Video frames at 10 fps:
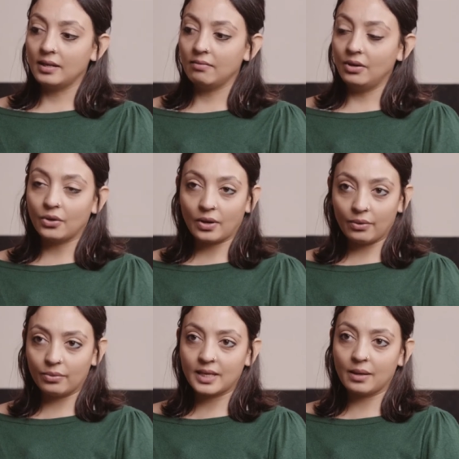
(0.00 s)
you know, I
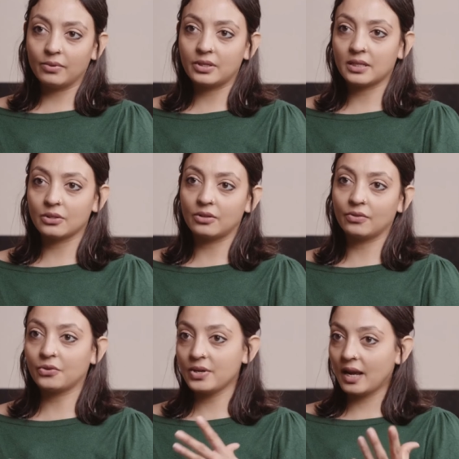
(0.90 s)
was able to sort
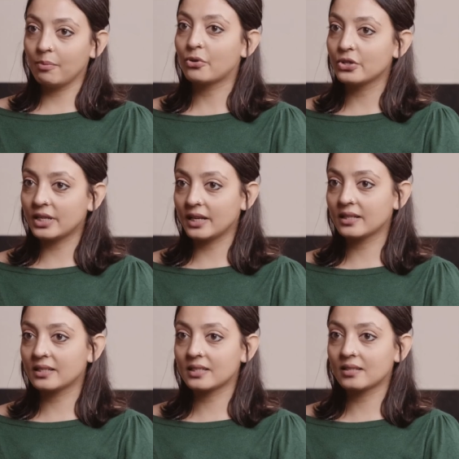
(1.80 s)
of create
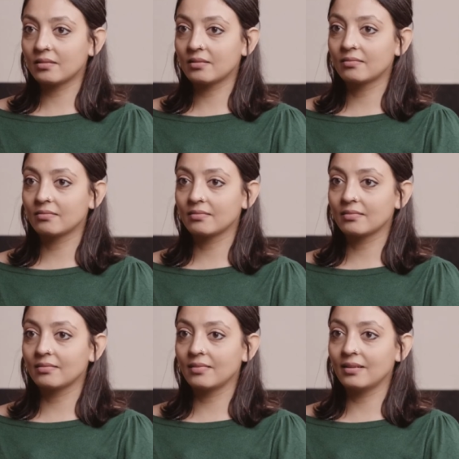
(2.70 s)
projects
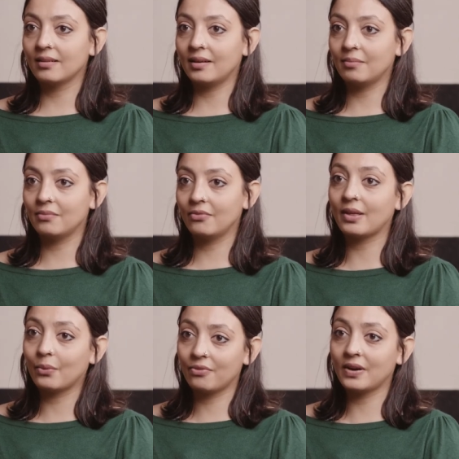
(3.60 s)
um,
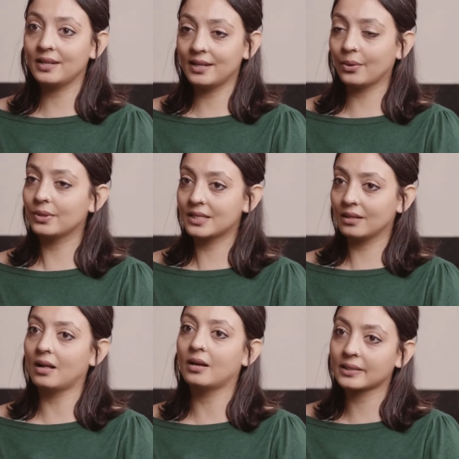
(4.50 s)
that were funded. I was
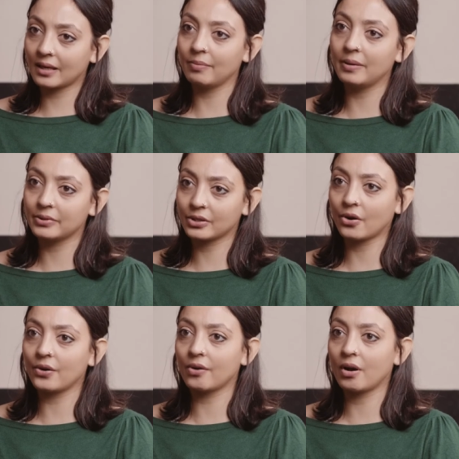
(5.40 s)
still asking people to
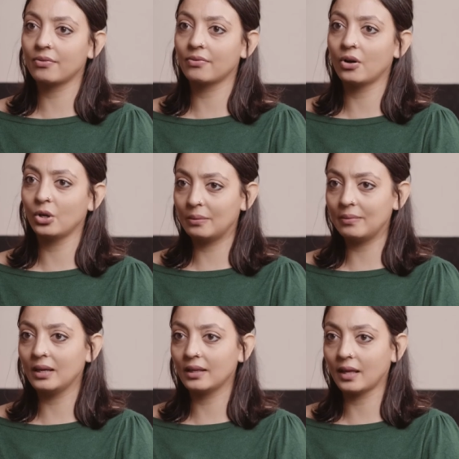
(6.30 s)
choreograph on
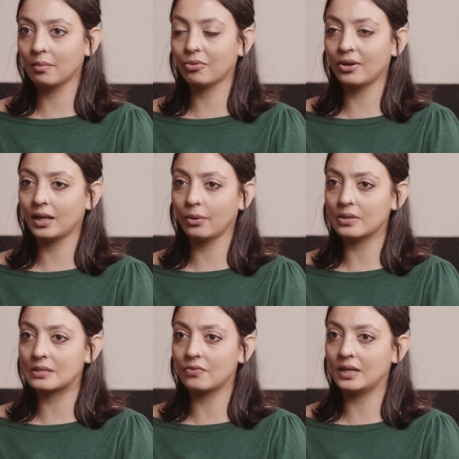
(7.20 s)
me at that point. I
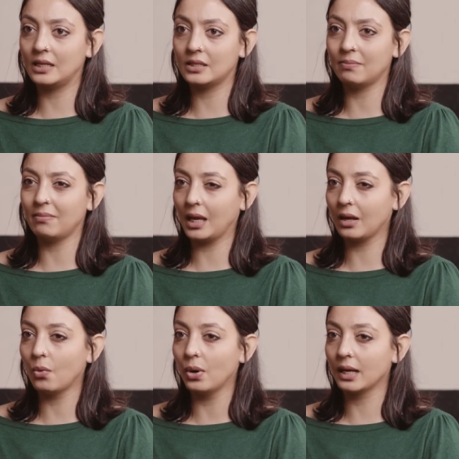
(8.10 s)
wasn't ready to
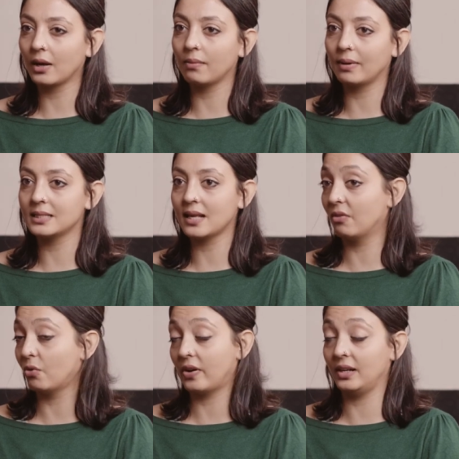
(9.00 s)
make work on
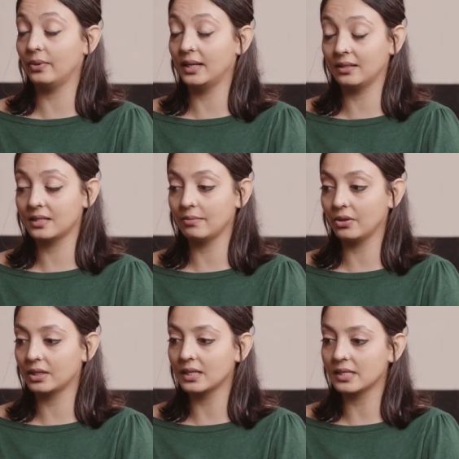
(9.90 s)
myself or anyone else, to be
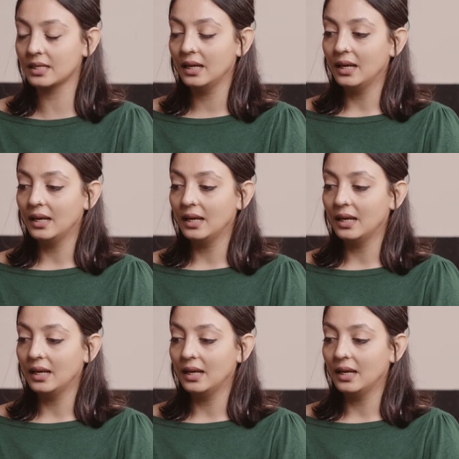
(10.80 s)
honest.